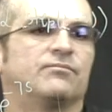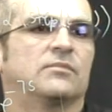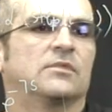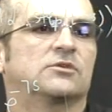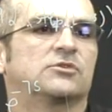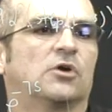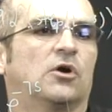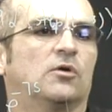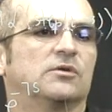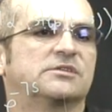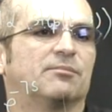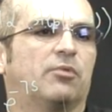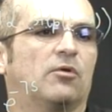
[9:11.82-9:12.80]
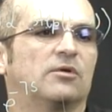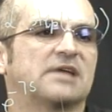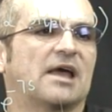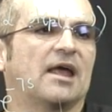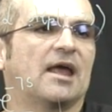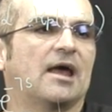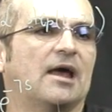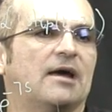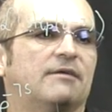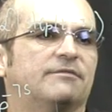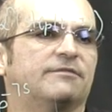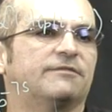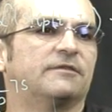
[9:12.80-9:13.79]
So suppose I
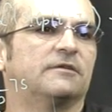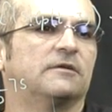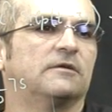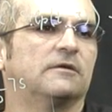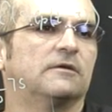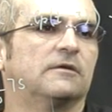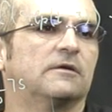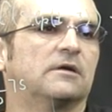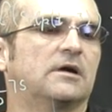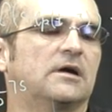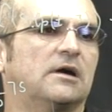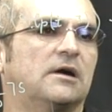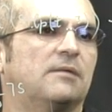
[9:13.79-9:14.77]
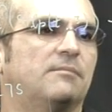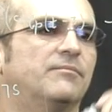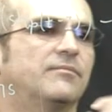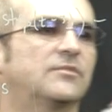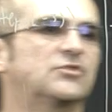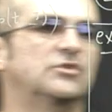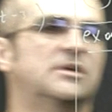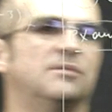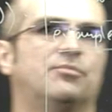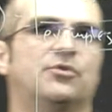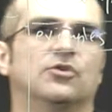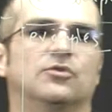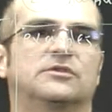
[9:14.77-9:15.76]
have to
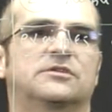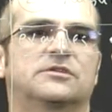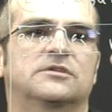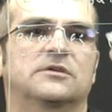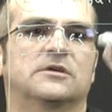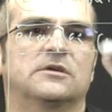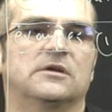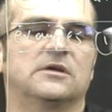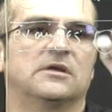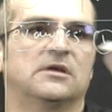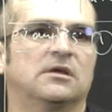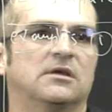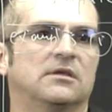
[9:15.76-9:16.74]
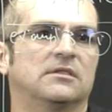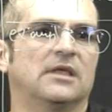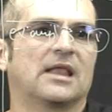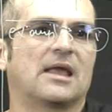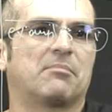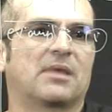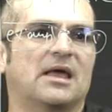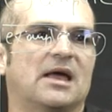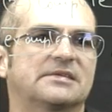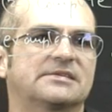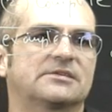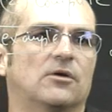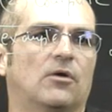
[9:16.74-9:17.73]
compute the
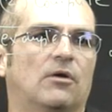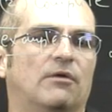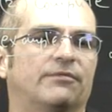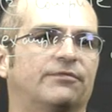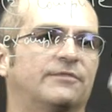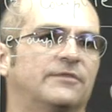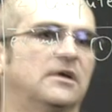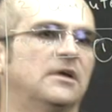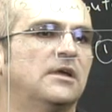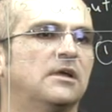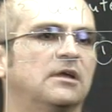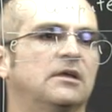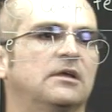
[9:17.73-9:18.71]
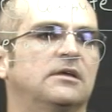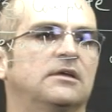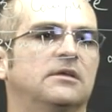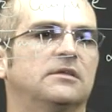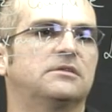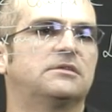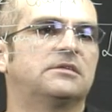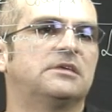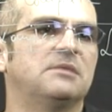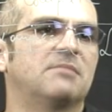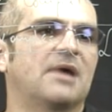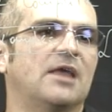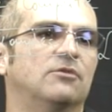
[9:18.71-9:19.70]
Laplace of t
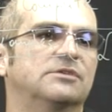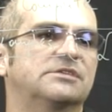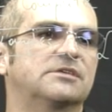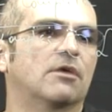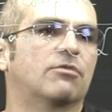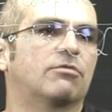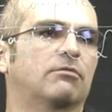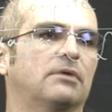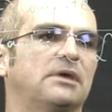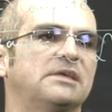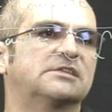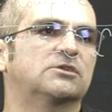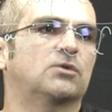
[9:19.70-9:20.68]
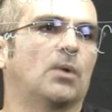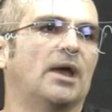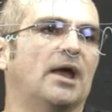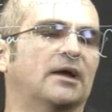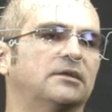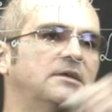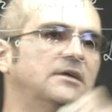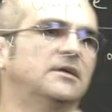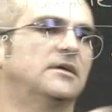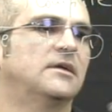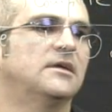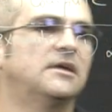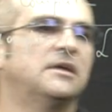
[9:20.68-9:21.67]
minus 3 squared
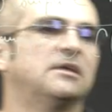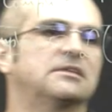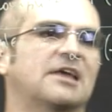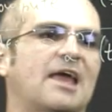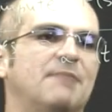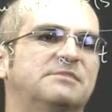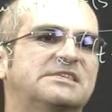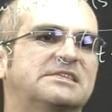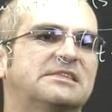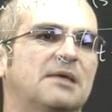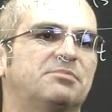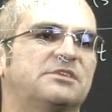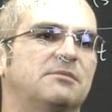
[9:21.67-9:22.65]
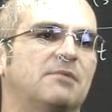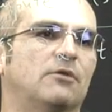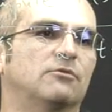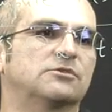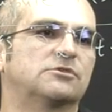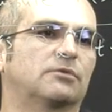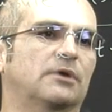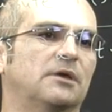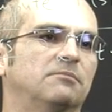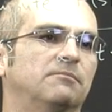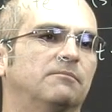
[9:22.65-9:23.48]
times step t minus 3.